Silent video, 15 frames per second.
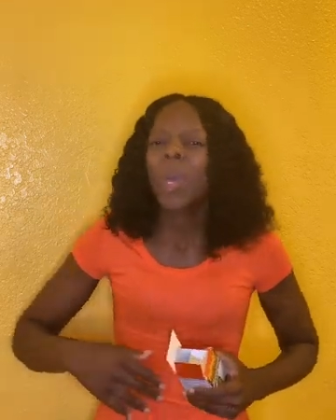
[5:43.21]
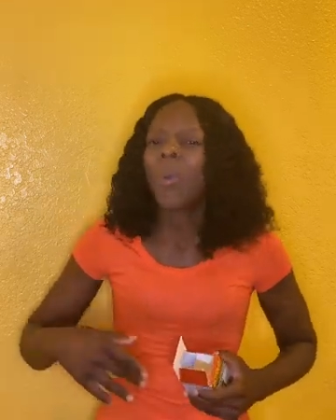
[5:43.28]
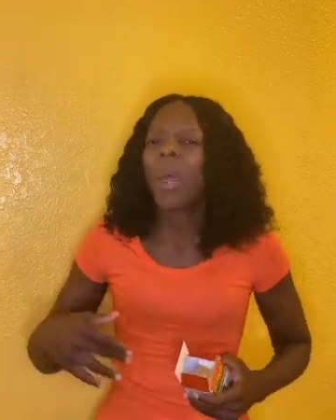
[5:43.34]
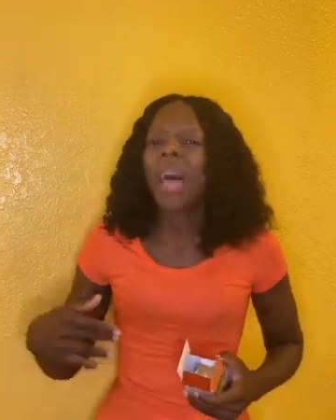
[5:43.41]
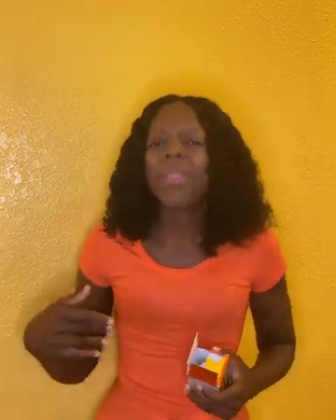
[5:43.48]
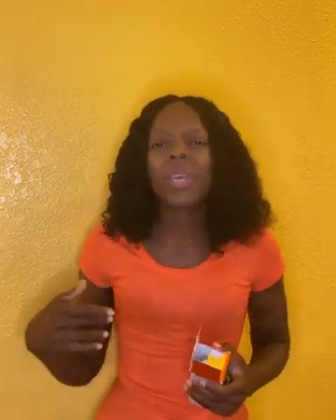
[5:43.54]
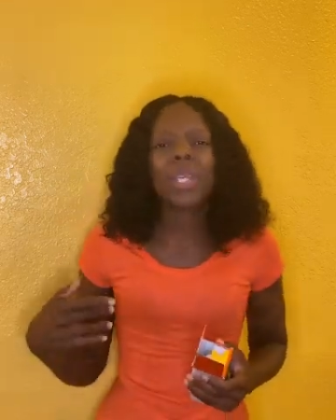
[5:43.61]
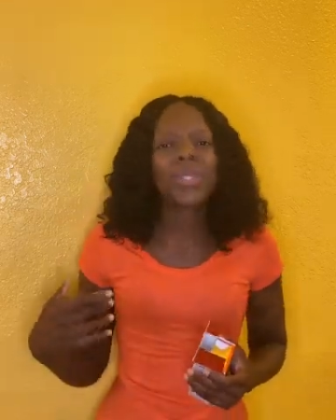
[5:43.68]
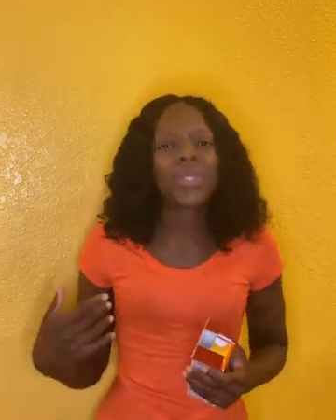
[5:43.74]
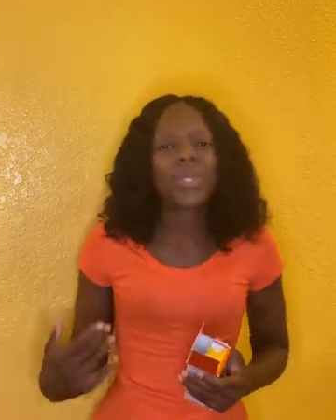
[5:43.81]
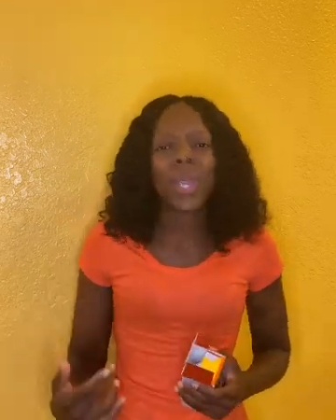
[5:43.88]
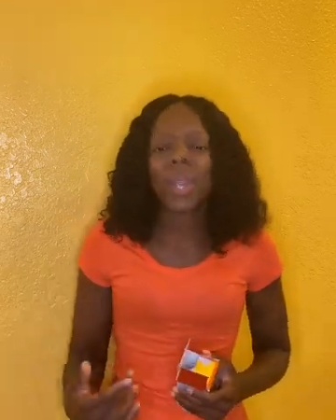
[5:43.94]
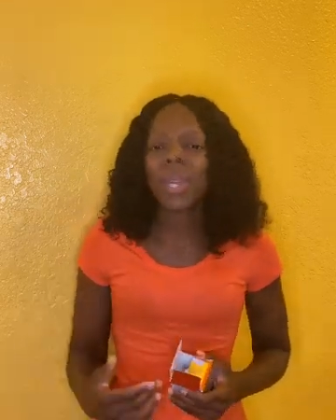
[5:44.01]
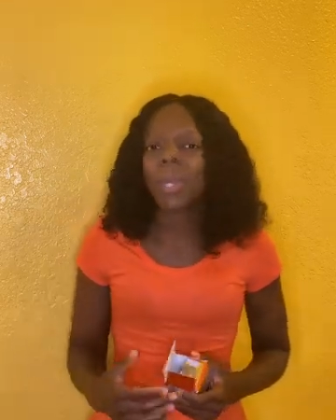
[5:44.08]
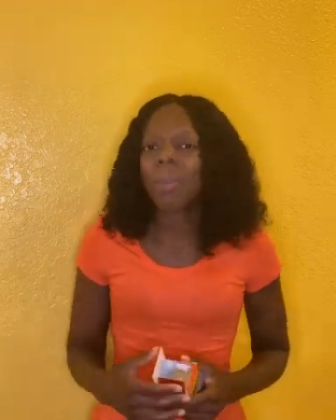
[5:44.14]
Rather it's
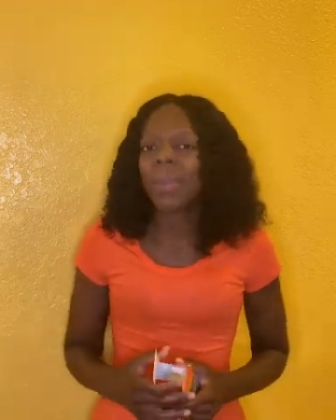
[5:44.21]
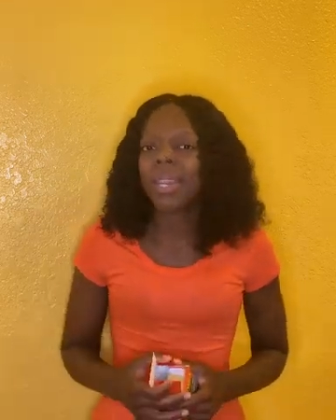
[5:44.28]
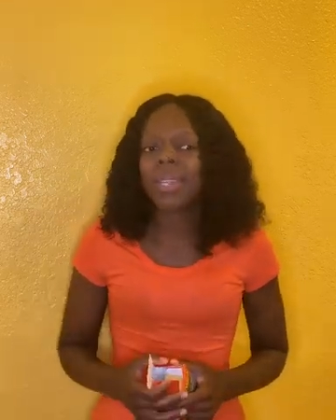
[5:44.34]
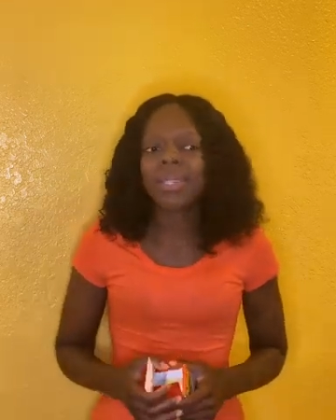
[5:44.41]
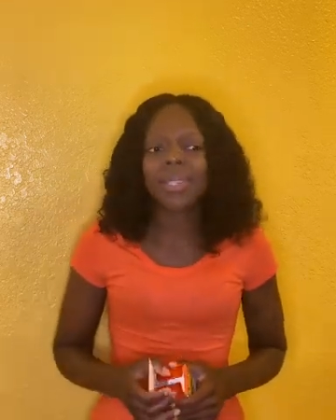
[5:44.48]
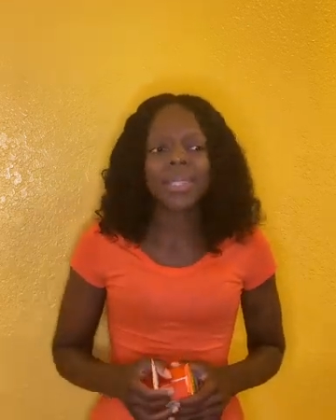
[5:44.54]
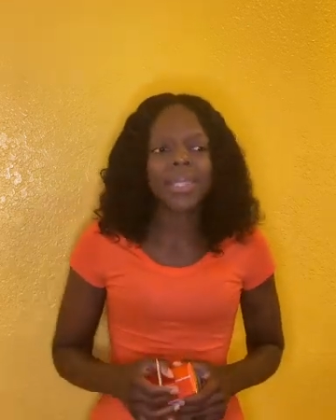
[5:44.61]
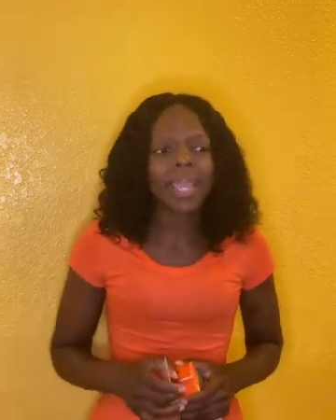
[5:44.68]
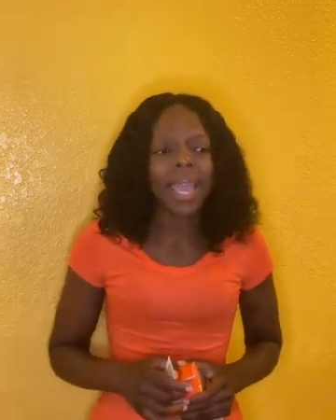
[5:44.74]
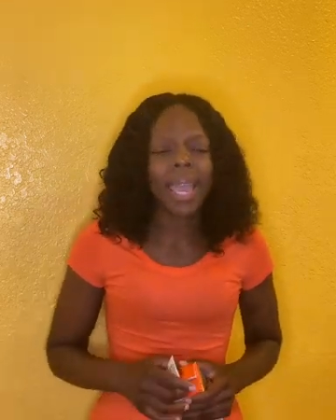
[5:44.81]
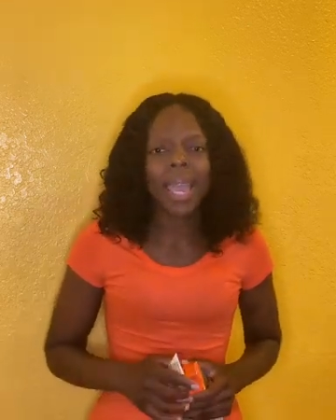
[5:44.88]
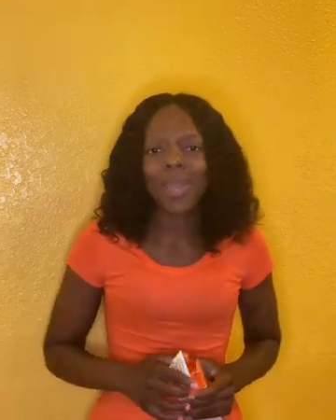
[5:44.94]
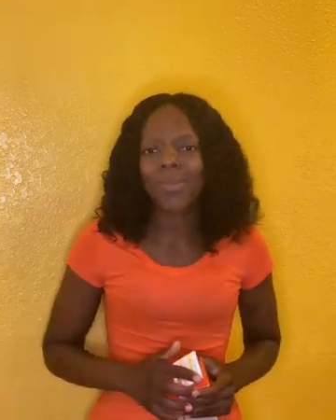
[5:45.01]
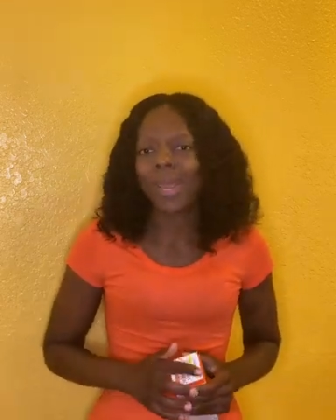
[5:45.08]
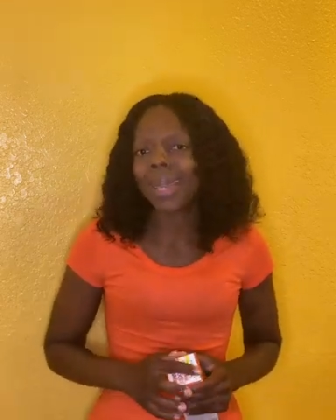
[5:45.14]
30 minutes a
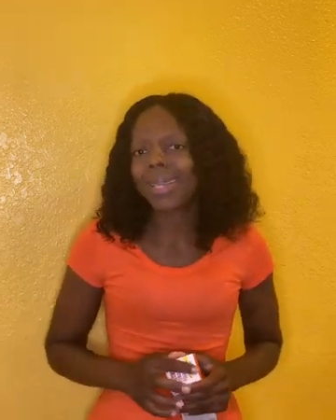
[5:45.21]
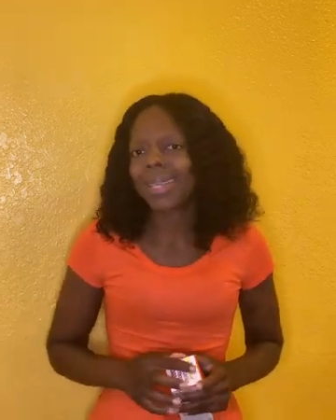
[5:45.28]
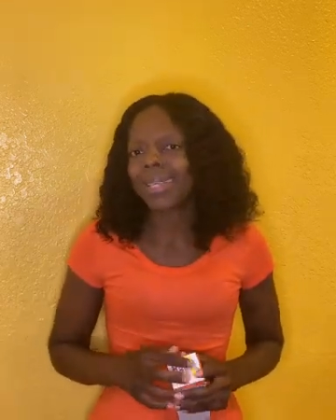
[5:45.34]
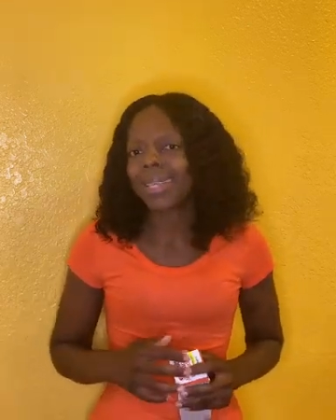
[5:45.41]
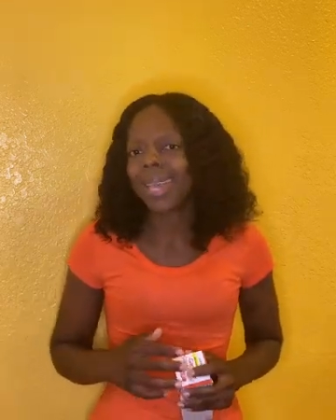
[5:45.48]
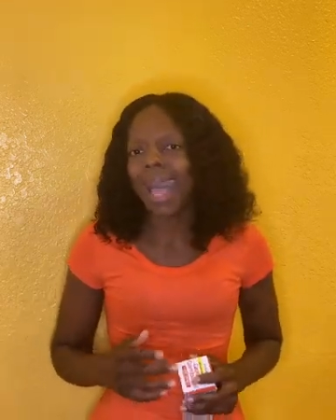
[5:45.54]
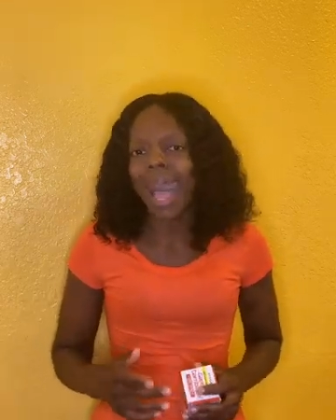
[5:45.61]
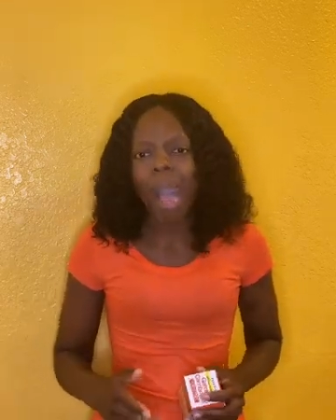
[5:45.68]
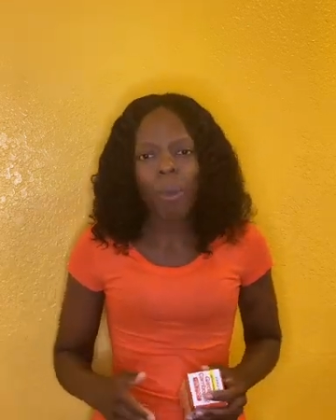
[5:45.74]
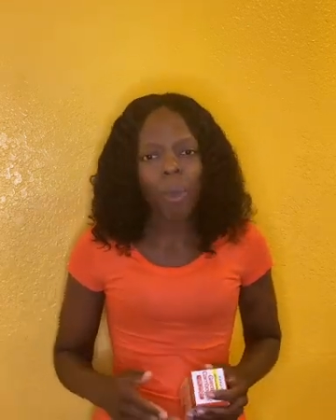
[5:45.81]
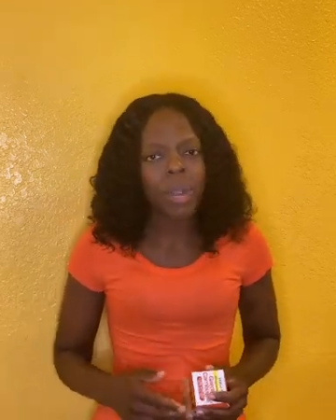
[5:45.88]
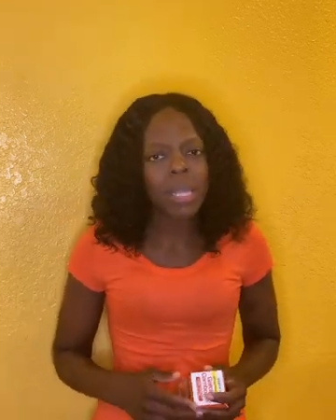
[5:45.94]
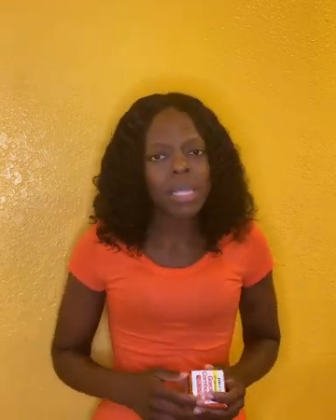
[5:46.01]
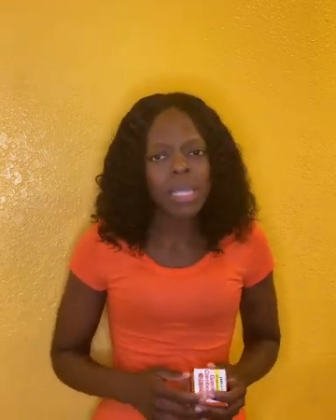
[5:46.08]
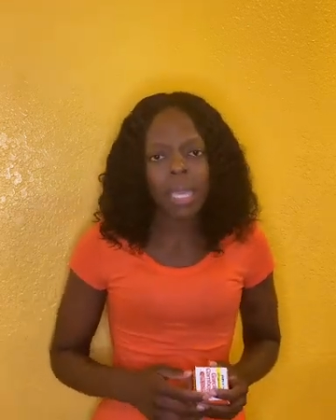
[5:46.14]
day, rather it's an
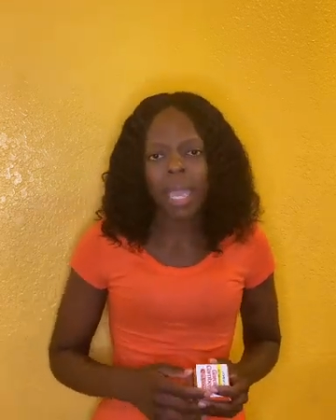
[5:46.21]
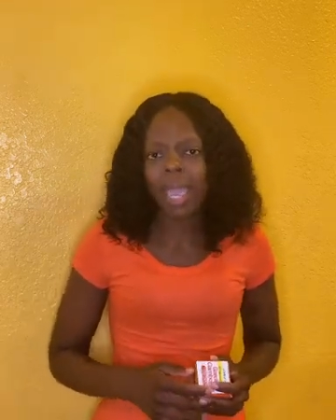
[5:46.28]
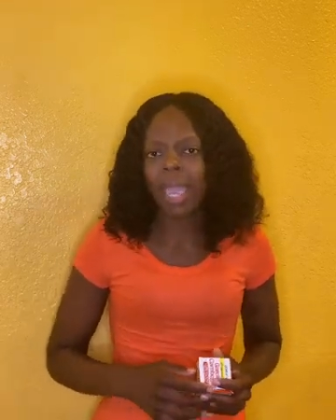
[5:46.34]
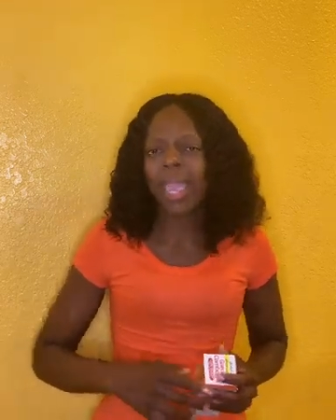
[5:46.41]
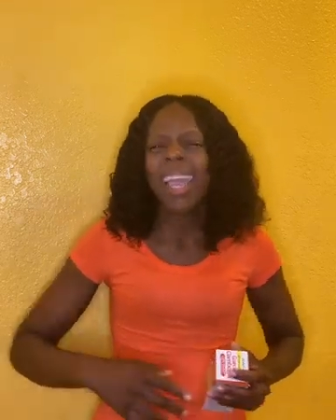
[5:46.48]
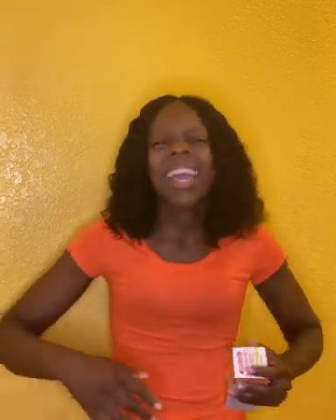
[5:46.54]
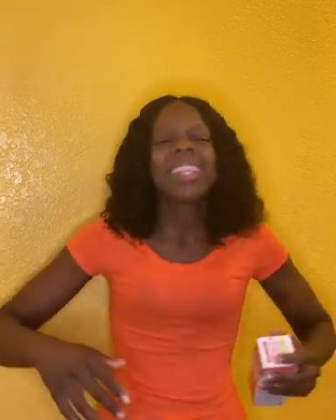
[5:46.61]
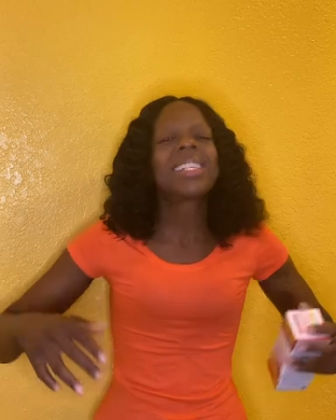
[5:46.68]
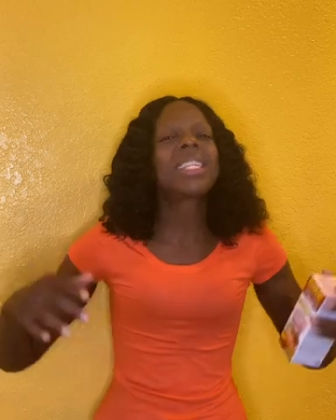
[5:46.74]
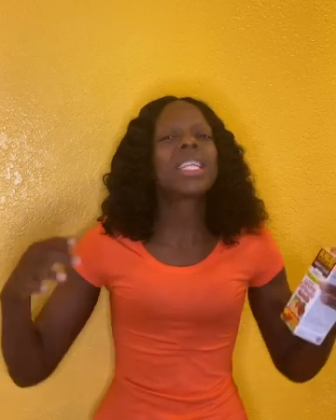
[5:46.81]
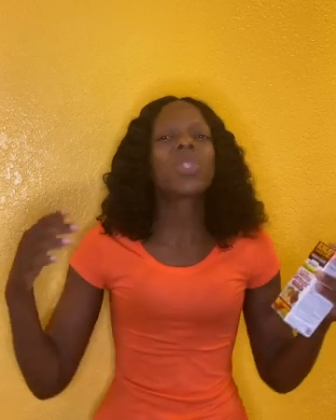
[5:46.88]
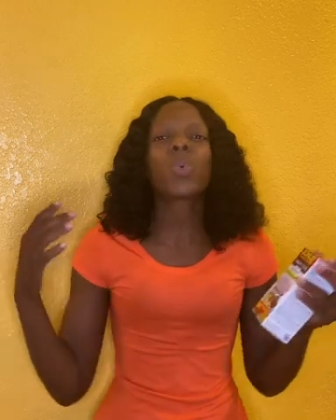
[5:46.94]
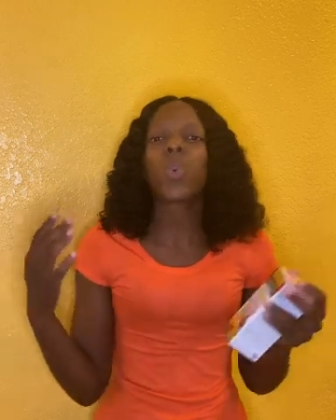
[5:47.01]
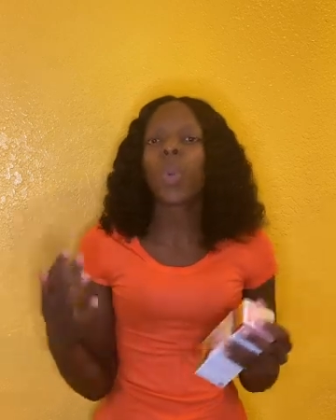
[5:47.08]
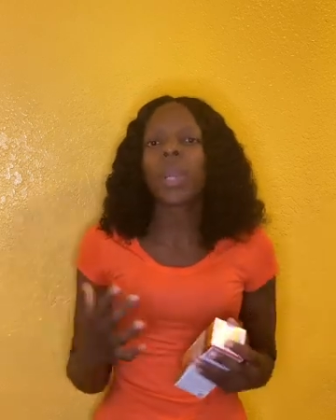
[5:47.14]
hour a day,
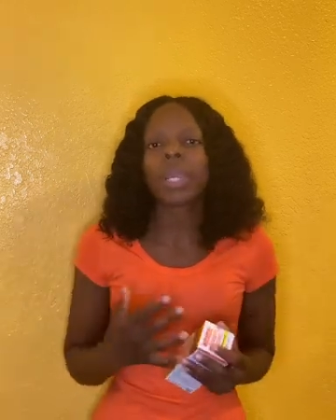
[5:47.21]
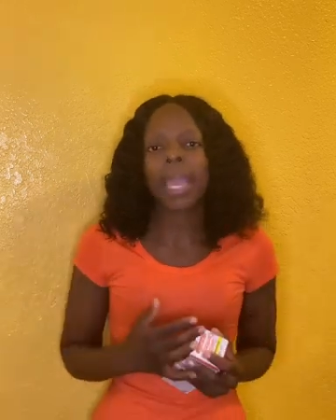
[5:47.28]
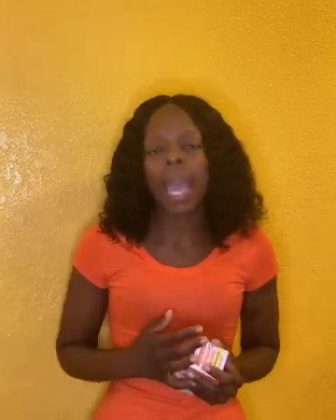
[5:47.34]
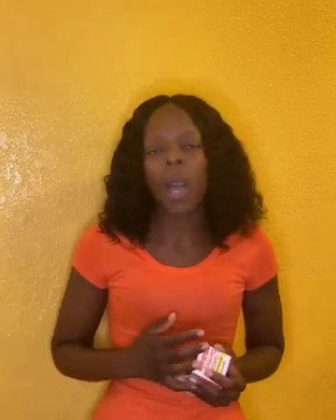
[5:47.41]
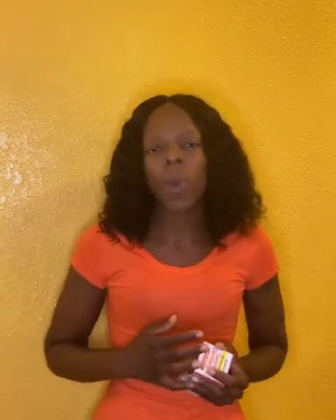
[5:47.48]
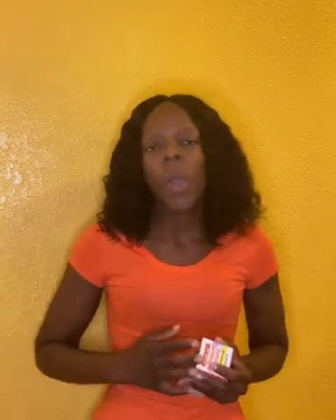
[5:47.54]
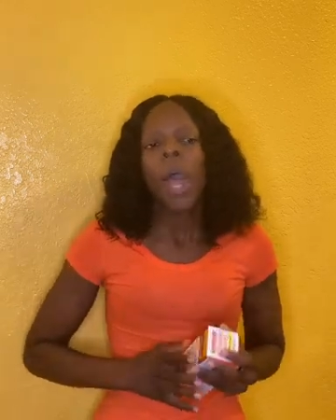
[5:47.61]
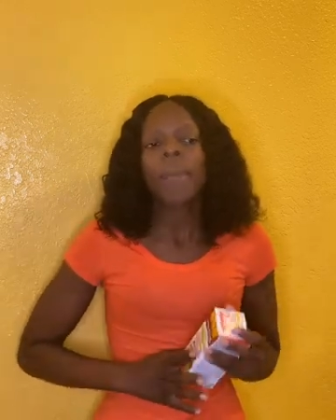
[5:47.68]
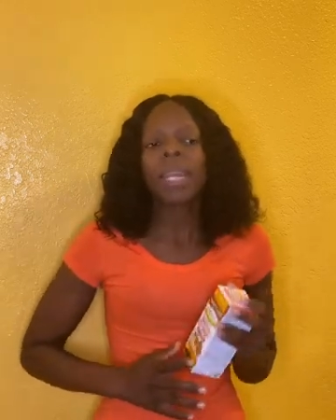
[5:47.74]
just work out.